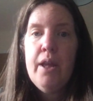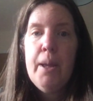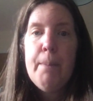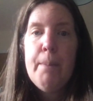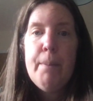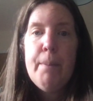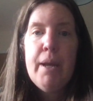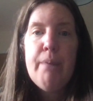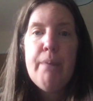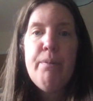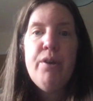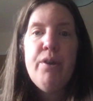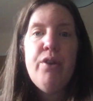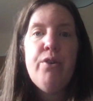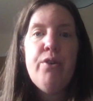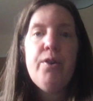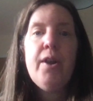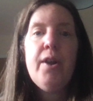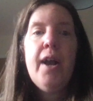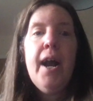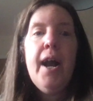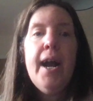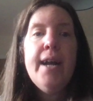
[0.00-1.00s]
Maybe your
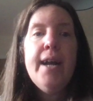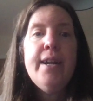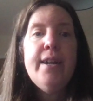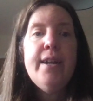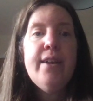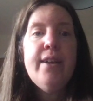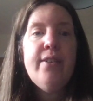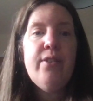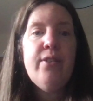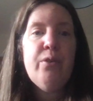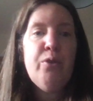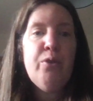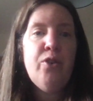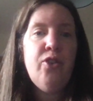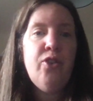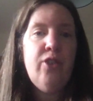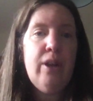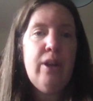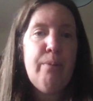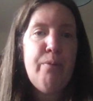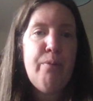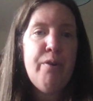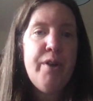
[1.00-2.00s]
kindness or
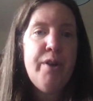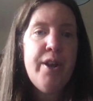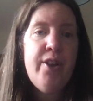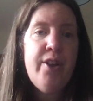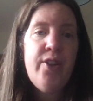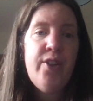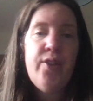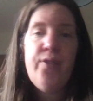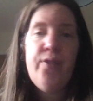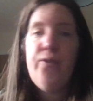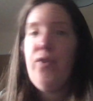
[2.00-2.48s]
stubbornness,